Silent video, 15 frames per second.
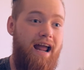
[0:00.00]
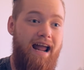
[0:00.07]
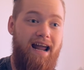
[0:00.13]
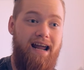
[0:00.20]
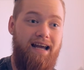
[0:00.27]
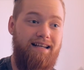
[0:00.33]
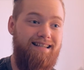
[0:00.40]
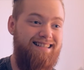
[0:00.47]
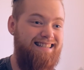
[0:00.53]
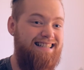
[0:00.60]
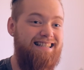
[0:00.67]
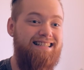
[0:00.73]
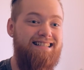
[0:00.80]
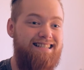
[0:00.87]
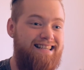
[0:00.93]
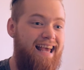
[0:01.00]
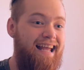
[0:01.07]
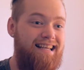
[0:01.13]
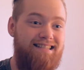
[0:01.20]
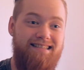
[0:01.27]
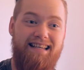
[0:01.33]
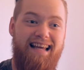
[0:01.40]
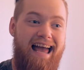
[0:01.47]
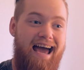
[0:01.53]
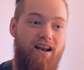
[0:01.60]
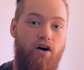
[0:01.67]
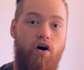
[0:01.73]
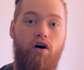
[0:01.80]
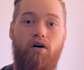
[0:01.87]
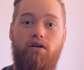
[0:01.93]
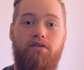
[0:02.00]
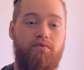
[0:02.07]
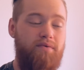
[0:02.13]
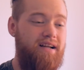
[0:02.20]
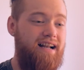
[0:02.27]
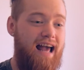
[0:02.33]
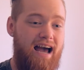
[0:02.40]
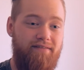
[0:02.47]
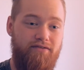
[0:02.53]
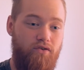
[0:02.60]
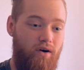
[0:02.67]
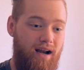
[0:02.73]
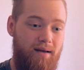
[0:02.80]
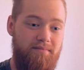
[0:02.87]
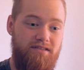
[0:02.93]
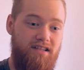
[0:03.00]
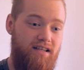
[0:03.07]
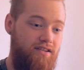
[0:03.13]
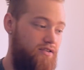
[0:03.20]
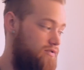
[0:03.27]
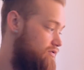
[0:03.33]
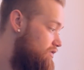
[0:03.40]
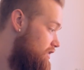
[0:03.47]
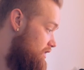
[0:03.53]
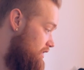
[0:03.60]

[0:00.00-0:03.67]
and didn't taste it at all. 3.5 grams into